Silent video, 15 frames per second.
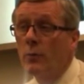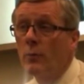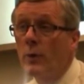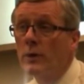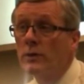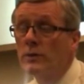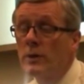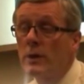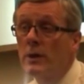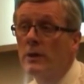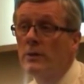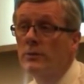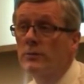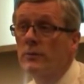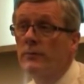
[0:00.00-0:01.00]
much the
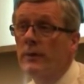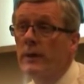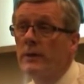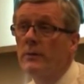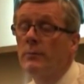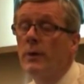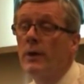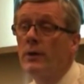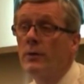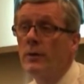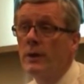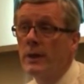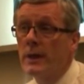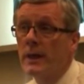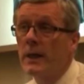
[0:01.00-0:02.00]
lungs are affected by
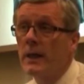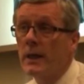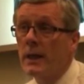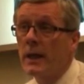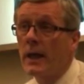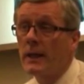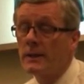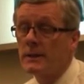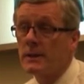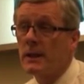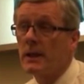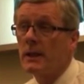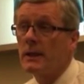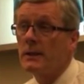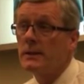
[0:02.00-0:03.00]
doing a CAT
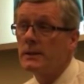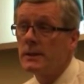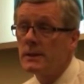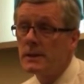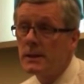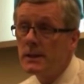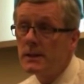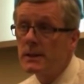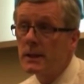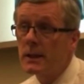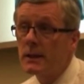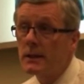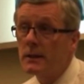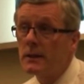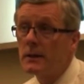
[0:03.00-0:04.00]
scan, a CT scan.